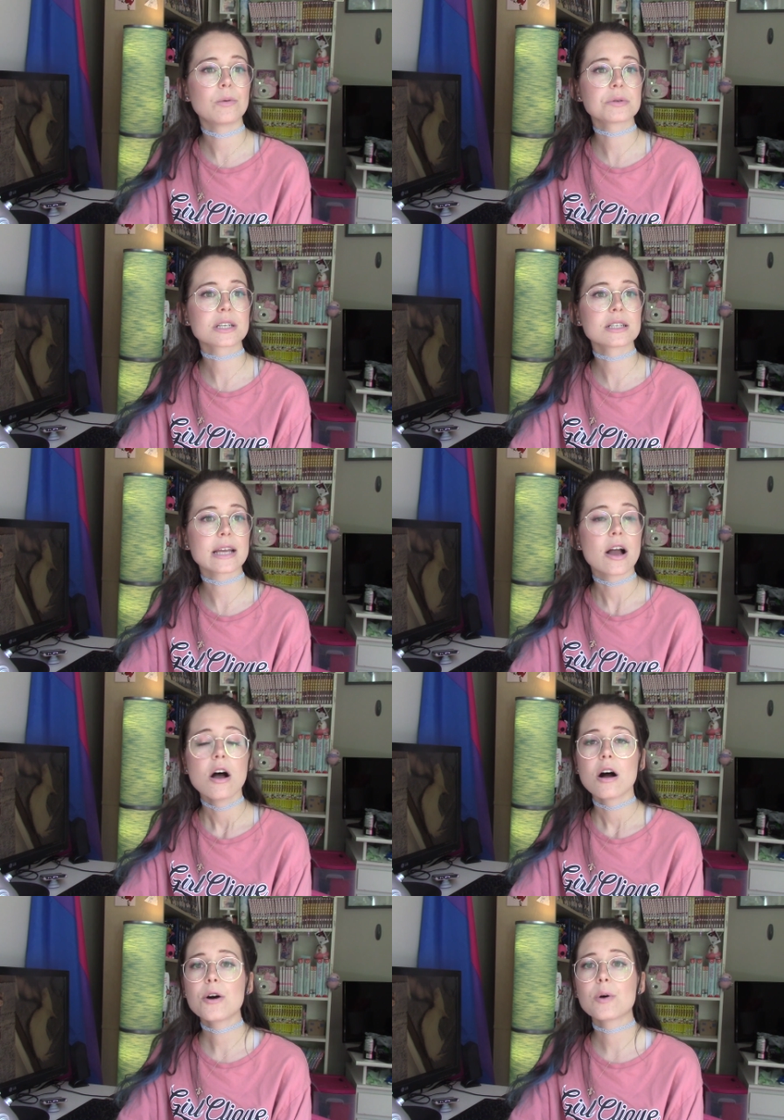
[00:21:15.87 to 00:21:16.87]
was I gonna say?
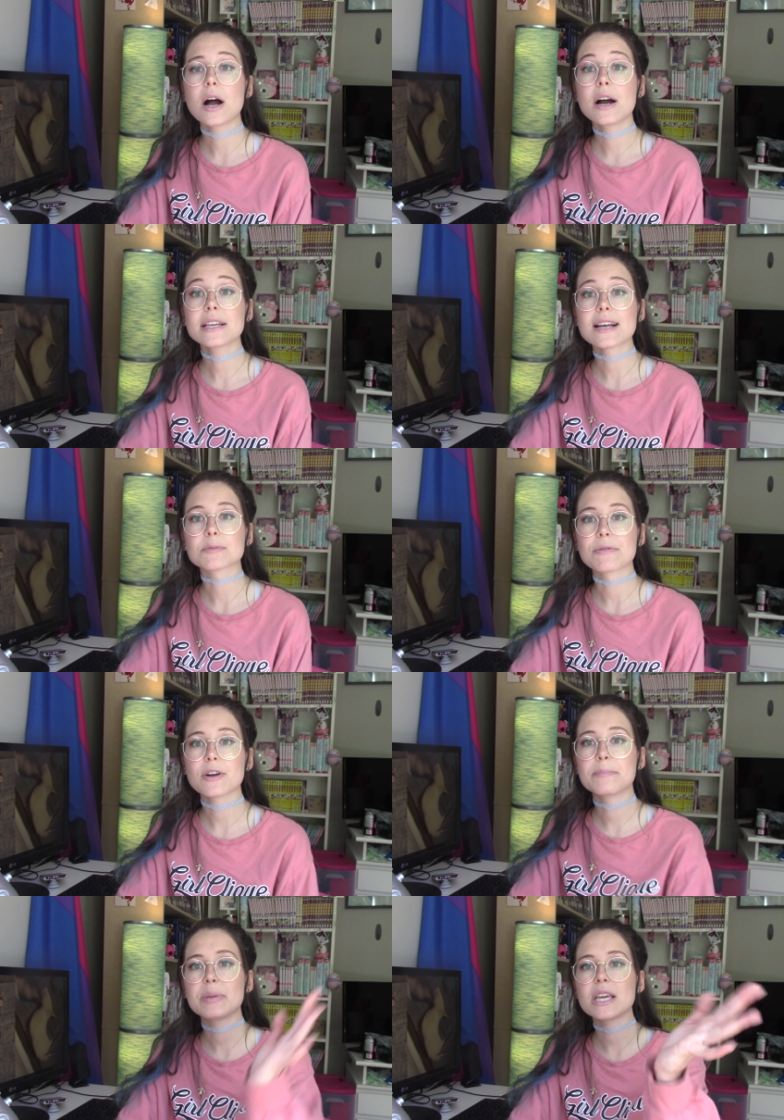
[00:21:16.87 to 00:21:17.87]
Yes, my
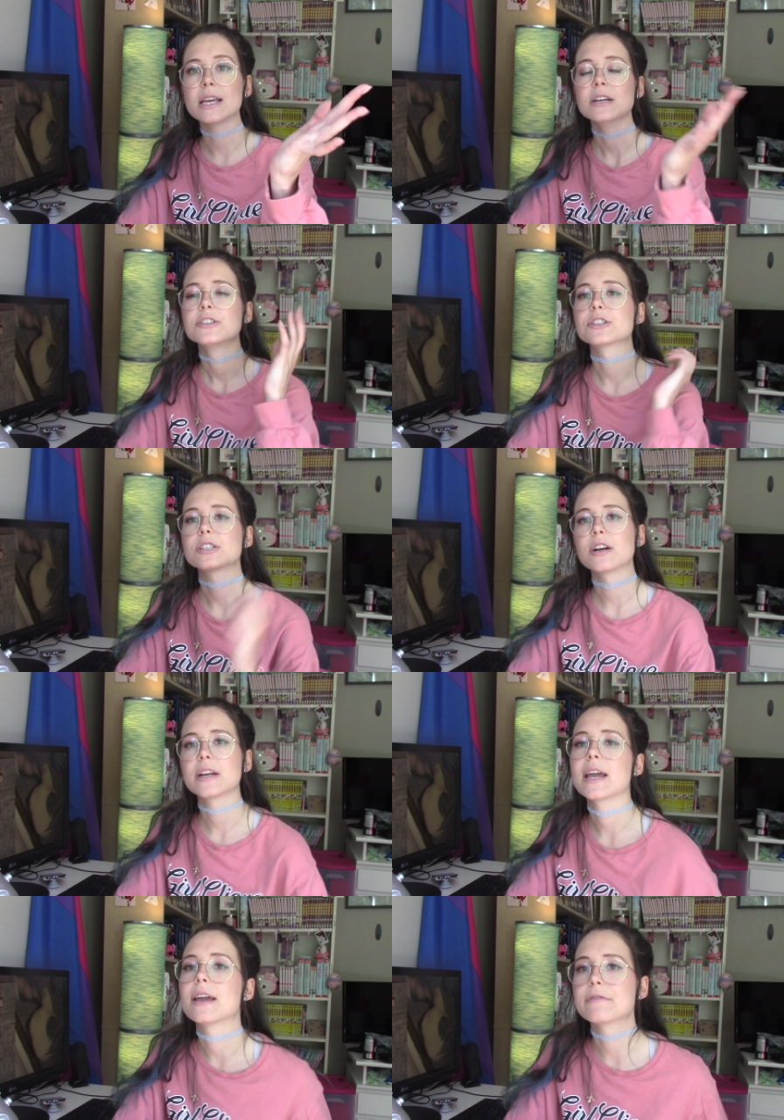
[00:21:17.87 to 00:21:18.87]
friend B just started
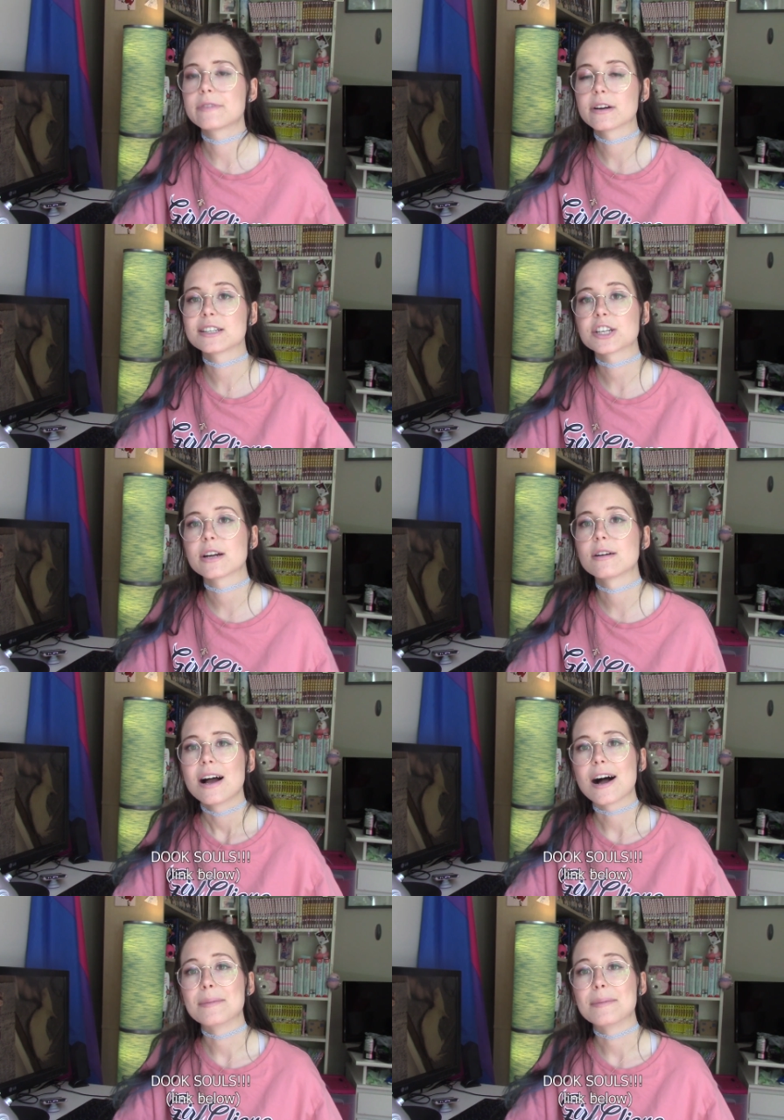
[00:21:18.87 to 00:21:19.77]
a ferret channel.